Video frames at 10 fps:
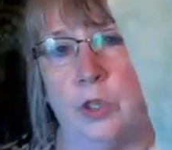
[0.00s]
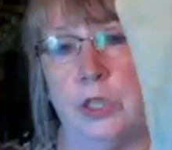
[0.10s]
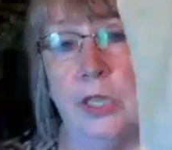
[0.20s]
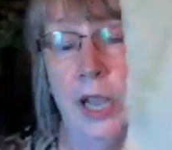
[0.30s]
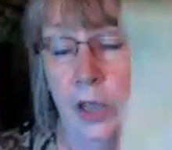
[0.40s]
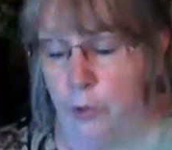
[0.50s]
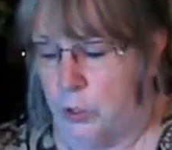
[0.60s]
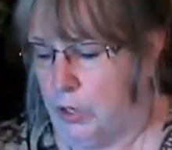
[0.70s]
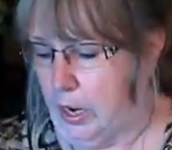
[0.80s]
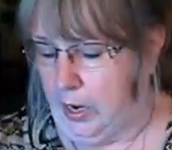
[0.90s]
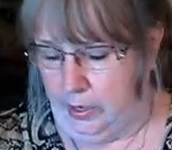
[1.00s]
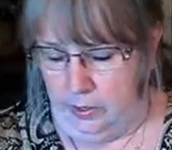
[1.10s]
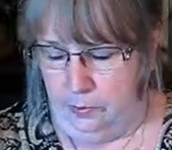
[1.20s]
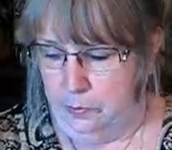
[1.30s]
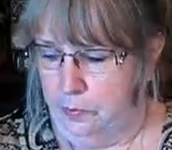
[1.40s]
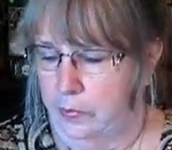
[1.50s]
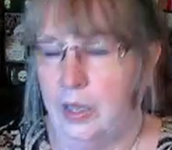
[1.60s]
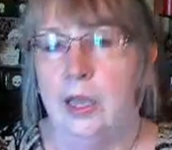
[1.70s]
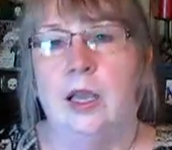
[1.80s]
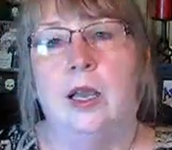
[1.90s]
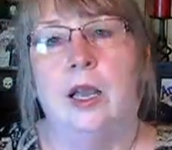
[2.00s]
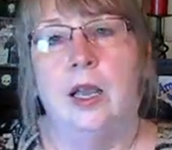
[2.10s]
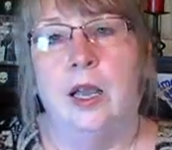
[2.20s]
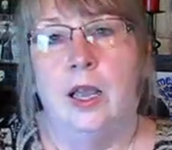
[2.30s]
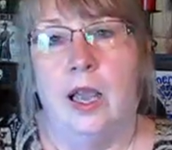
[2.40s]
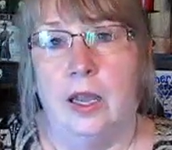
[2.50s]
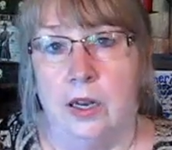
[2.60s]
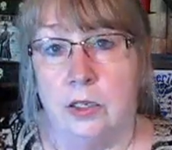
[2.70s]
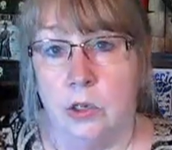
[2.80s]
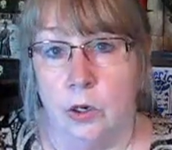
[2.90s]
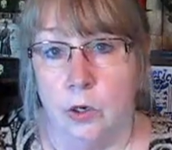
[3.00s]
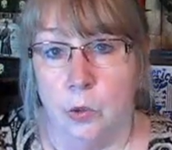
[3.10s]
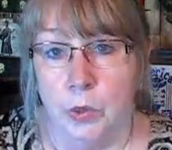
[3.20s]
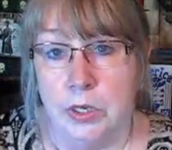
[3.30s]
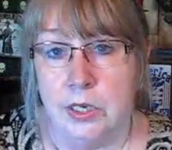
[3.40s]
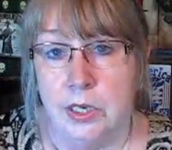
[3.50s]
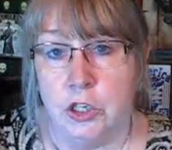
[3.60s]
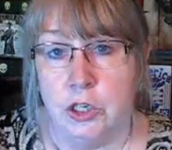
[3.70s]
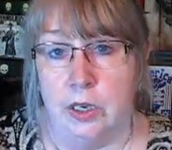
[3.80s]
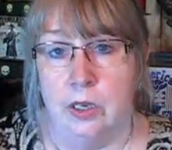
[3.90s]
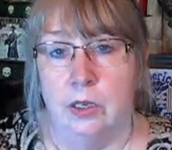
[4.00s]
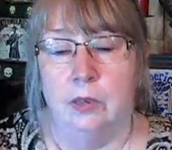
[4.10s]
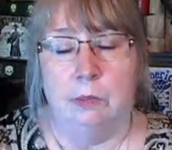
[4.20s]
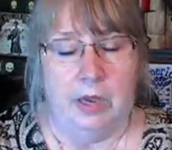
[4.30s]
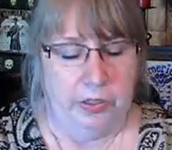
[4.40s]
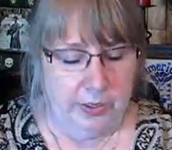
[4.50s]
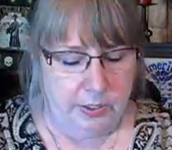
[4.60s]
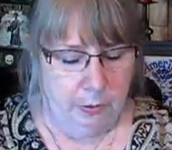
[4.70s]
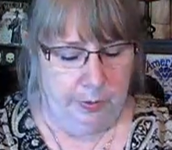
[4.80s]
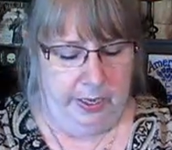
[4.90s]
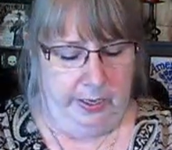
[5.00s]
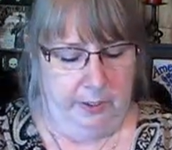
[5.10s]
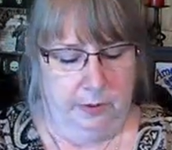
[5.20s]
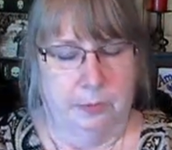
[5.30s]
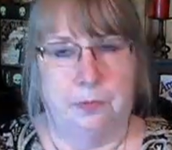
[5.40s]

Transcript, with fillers: to the other side, and I started restitching my thistle plant.